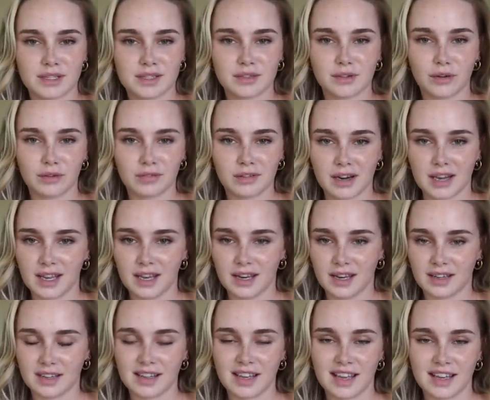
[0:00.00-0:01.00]
is
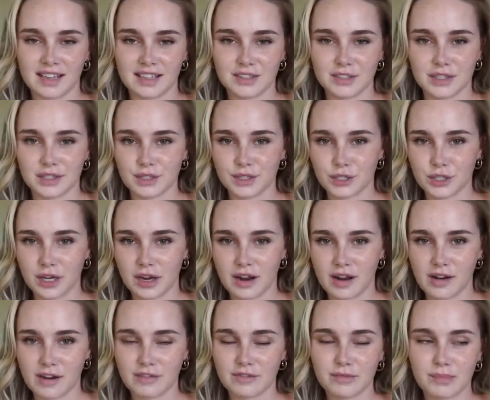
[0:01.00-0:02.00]
overheating and it just shut
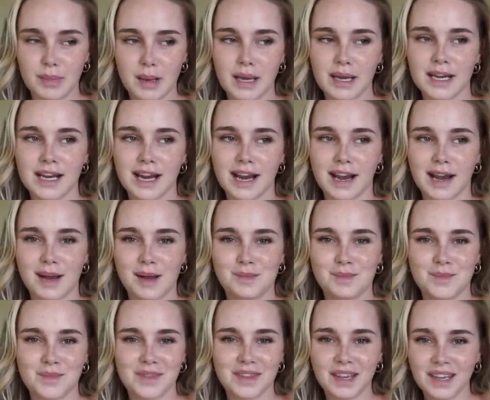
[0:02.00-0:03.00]
off, but
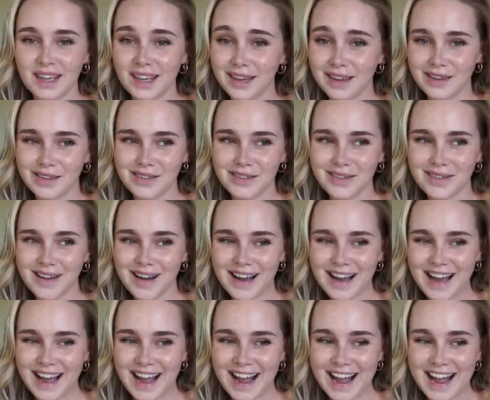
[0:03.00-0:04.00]
thank you.
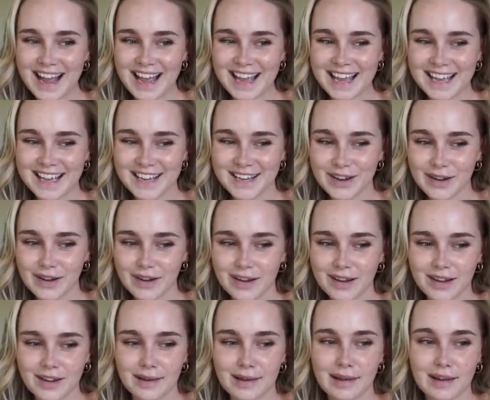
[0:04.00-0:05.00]
I
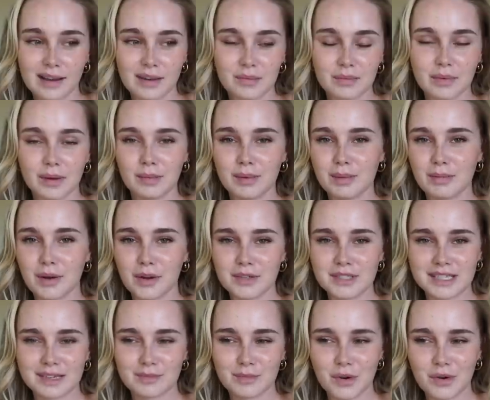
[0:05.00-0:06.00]
will be
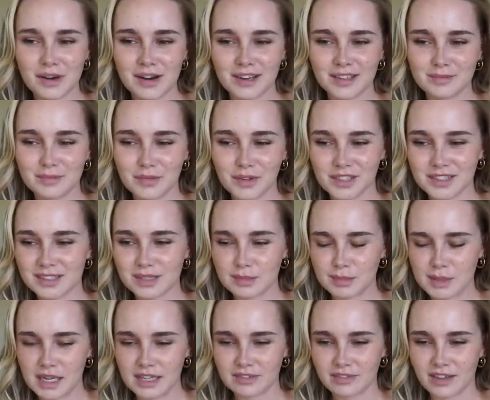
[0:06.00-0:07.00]
posting more on
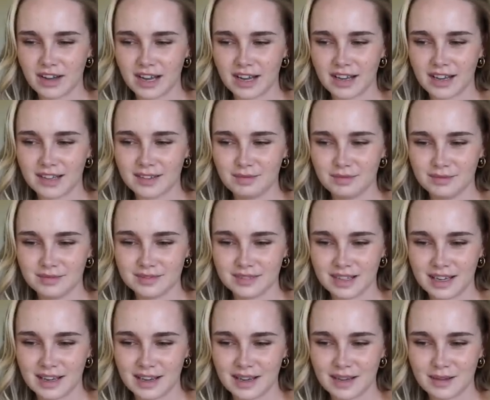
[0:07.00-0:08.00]
Spotify,
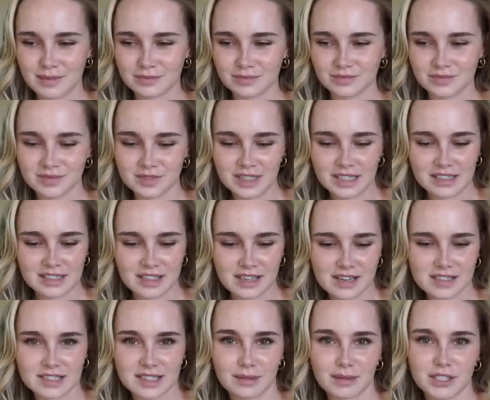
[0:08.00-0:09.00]
because
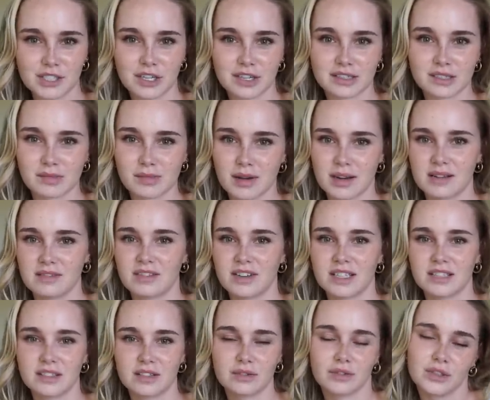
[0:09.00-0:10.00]
last time I checked,
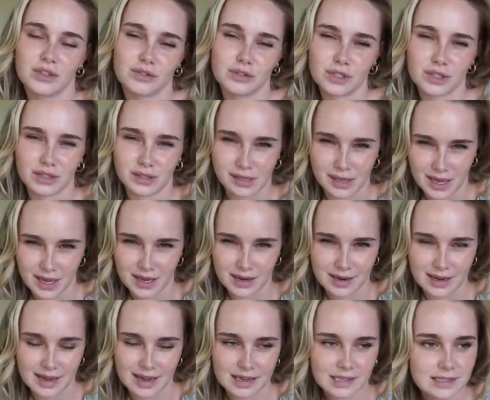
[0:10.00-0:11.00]
Spotify's don't usually get
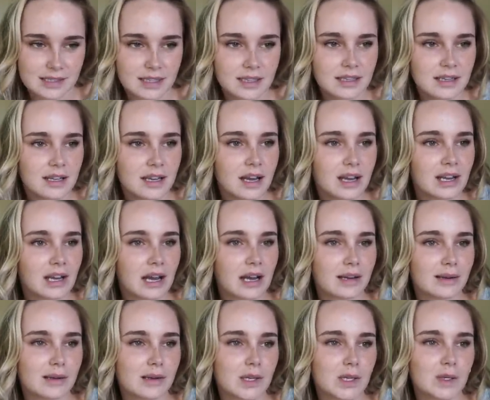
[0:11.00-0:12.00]
hacked.
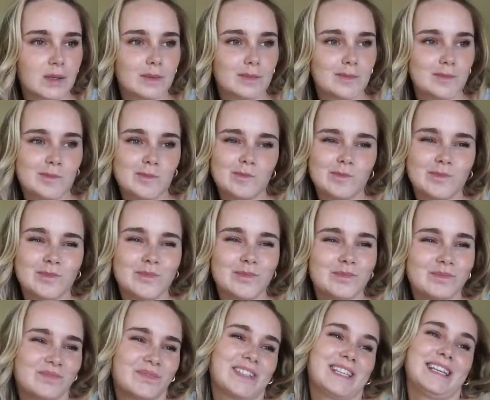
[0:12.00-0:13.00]

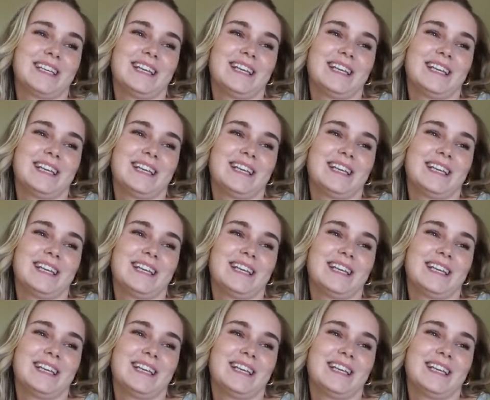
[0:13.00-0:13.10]
And